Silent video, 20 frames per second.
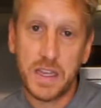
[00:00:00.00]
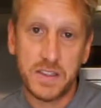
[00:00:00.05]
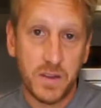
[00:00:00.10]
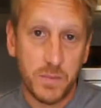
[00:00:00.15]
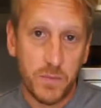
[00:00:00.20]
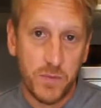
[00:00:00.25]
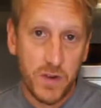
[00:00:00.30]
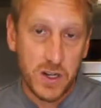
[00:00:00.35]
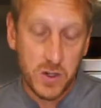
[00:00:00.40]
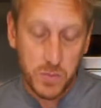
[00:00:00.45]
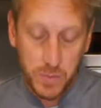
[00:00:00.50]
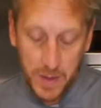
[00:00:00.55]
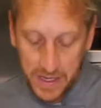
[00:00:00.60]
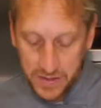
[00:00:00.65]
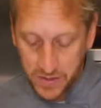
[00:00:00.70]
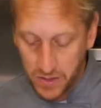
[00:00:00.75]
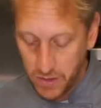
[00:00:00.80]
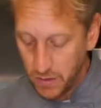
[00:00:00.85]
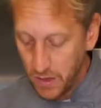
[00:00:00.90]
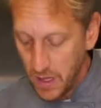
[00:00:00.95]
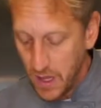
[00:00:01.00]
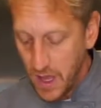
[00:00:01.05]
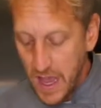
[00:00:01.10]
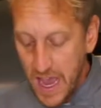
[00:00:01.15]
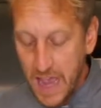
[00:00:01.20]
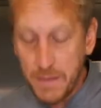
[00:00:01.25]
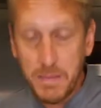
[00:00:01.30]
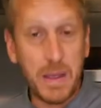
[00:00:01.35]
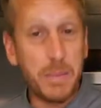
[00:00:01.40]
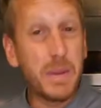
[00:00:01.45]
some fresh basil
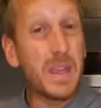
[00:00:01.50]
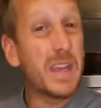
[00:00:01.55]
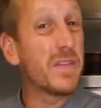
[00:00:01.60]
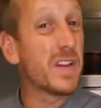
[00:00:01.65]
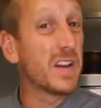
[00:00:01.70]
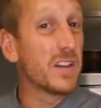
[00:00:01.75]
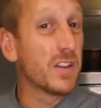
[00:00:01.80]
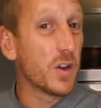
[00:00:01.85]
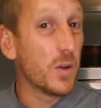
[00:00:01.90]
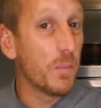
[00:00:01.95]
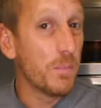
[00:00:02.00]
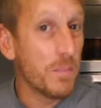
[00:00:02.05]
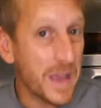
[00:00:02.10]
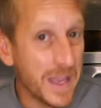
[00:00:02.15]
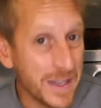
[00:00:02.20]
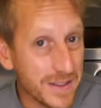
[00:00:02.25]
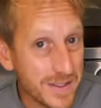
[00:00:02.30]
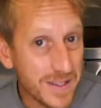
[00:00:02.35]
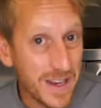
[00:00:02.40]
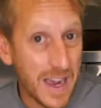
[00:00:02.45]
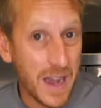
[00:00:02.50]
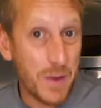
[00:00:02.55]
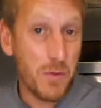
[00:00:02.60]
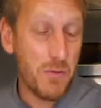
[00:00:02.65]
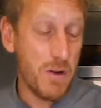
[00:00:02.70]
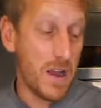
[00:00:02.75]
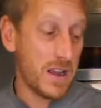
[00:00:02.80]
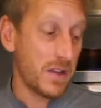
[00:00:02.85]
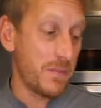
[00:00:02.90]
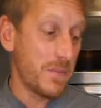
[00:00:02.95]
and maybe even a little mint, I would
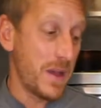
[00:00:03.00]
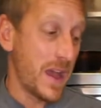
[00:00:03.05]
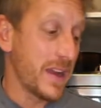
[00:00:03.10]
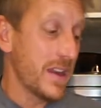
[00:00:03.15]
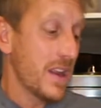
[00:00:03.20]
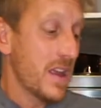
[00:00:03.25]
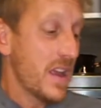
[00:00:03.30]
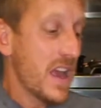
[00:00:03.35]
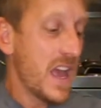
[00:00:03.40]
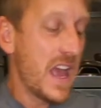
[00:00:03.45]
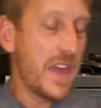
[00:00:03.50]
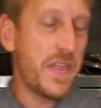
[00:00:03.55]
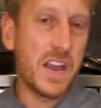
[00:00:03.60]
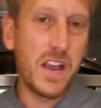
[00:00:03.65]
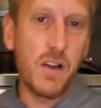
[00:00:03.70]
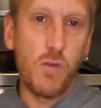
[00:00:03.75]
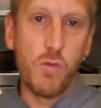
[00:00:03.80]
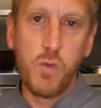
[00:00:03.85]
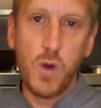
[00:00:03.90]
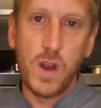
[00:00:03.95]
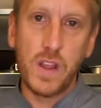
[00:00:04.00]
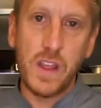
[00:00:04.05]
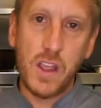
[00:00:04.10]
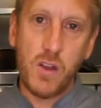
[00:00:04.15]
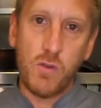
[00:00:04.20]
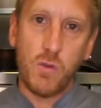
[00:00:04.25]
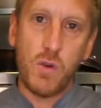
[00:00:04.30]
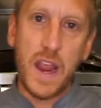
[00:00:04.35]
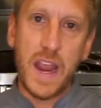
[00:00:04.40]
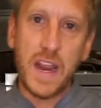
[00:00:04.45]
recommend. I think a really
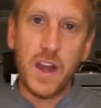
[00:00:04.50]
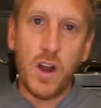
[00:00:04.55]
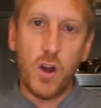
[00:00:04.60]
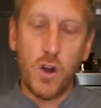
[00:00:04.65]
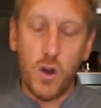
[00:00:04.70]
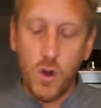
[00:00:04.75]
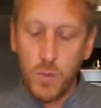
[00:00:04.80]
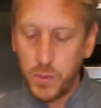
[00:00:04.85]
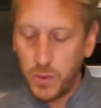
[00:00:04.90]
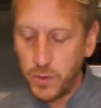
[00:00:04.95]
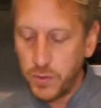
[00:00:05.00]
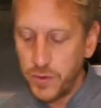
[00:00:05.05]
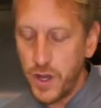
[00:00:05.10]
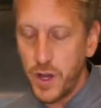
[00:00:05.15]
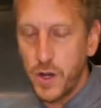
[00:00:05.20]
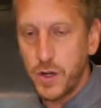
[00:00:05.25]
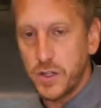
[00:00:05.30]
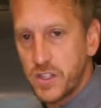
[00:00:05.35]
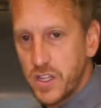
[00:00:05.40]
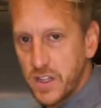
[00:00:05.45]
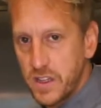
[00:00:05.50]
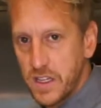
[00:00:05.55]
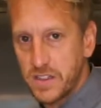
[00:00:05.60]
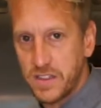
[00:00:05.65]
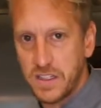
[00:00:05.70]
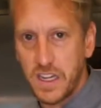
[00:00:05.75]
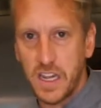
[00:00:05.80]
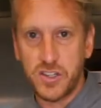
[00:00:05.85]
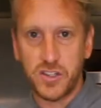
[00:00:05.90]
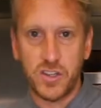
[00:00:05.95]
great herbal note to this
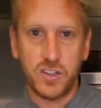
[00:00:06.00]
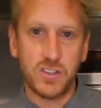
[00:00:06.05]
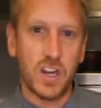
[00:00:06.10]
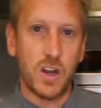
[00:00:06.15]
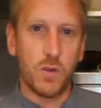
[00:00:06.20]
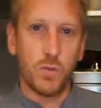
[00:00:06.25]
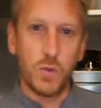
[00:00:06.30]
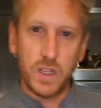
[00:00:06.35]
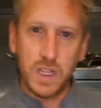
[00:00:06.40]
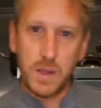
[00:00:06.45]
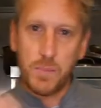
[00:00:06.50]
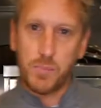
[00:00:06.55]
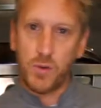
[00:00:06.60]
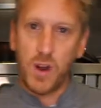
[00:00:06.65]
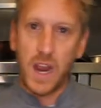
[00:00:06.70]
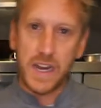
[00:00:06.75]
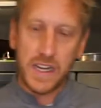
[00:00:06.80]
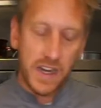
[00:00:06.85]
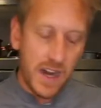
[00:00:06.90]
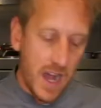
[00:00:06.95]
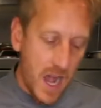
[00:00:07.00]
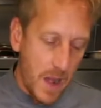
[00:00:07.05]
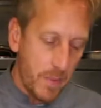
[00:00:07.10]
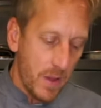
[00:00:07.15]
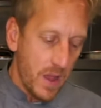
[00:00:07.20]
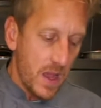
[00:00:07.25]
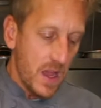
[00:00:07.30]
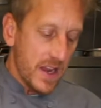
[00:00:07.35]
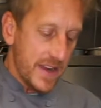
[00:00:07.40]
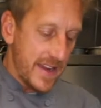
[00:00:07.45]
dish is going to really brighten it up.
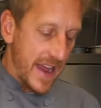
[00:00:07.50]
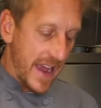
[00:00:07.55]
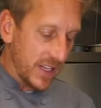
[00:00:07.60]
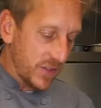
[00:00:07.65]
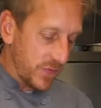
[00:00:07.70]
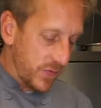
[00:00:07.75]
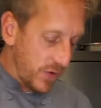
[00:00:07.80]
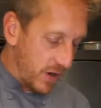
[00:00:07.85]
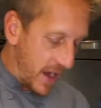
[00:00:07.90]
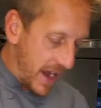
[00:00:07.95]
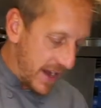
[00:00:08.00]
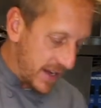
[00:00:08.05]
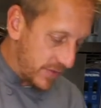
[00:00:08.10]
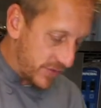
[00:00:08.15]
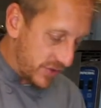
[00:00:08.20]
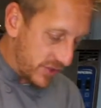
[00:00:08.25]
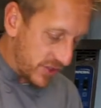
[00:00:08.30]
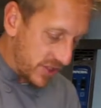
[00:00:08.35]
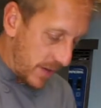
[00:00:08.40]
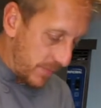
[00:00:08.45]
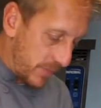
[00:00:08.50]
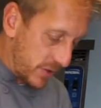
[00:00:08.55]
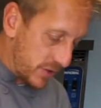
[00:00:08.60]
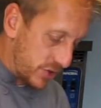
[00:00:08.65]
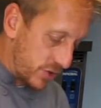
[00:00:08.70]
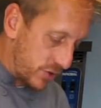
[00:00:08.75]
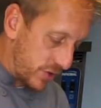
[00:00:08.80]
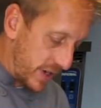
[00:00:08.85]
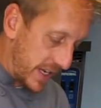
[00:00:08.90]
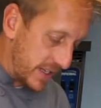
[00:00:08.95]
Nice for end of summer
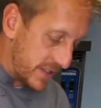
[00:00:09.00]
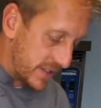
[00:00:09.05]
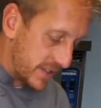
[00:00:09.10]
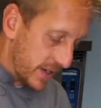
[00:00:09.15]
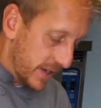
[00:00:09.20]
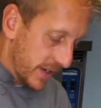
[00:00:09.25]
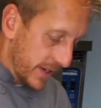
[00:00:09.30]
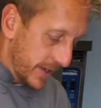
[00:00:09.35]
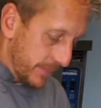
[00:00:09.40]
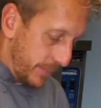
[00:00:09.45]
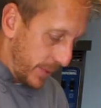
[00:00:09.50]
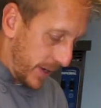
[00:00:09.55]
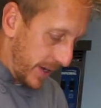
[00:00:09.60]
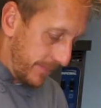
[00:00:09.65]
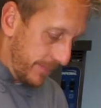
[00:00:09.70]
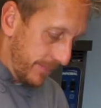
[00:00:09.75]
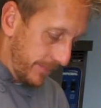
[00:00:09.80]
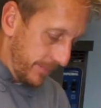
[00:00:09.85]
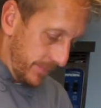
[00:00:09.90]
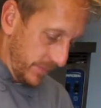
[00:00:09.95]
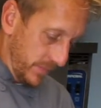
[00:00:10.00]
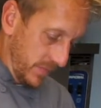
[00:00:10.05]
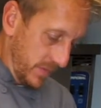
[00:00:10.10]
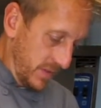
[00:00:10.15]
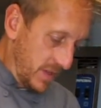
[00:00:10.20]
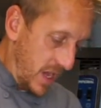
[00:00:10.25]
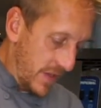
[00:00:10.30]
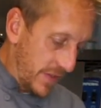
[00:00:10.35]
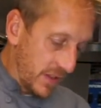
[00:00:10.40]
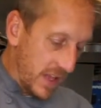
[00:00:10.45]
treats, but
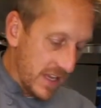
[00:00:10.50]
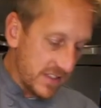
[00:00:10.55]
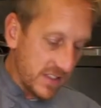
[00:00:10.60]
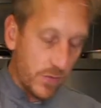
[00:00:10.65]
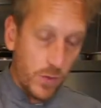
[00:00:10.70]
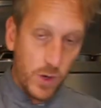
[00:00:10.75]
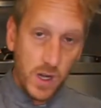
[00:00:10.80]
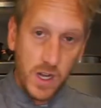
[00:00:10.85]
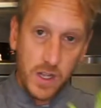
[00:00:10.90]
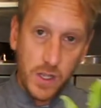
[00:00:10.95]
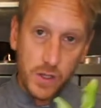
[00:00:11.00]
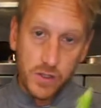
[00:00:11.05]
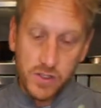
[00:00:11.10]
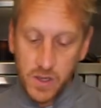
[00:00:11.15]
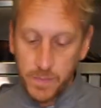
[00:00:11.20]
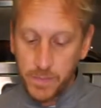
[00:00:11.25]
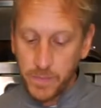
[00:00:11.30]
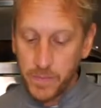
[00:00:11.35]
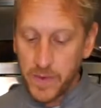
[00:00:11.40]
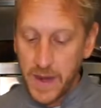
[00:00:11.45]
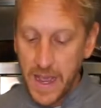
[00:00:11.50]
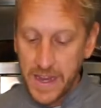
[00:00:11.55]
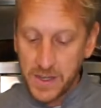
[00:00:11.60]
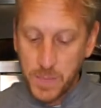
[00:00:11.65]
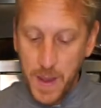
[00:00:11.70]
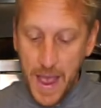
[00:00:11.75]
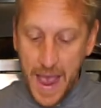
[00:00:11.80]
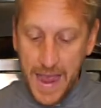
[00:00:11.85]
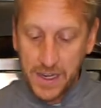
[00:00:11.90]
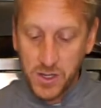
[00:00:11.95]
nonetheless, if we're going to use some nice
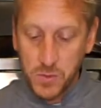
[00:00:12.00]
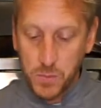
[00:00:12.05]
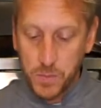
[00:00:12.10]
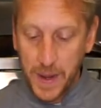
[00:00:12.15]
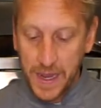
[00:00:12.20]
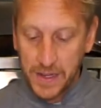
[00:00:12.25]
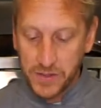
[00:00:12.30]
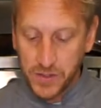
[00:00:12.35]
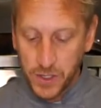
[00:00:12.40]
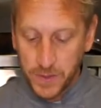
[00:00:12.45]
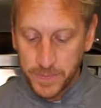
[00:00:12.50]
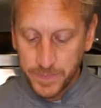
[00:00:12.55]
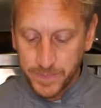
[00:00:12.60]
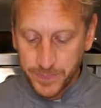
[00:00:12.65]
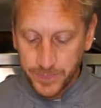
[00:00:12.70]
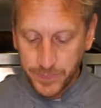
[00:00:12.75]
packaged basil,